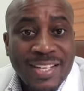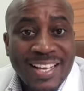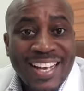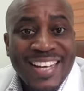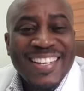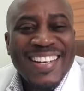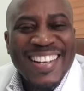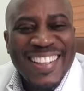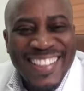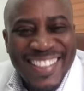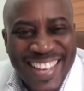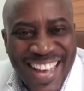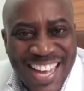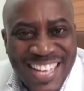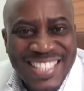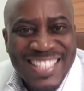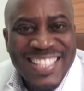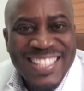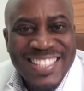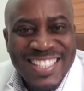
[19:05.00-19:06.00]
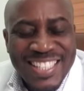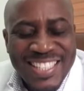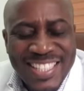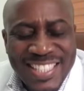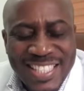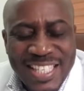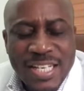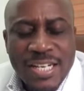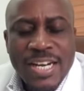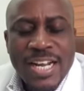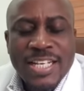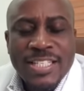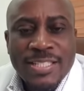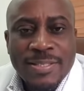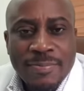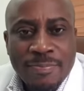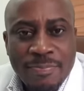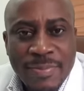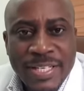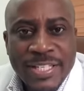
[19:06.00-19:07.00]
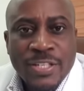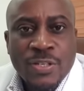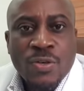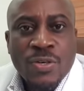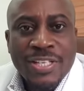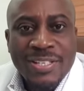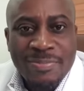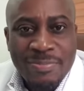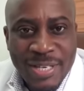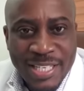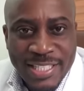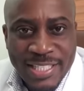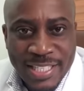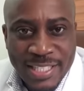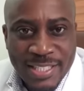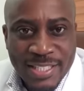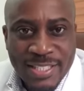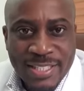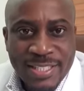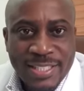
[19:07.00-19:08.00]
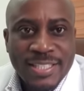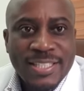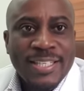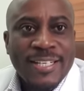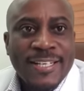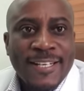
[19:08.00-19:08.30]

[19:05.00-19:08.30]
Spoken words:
And that is a serious medical emergency.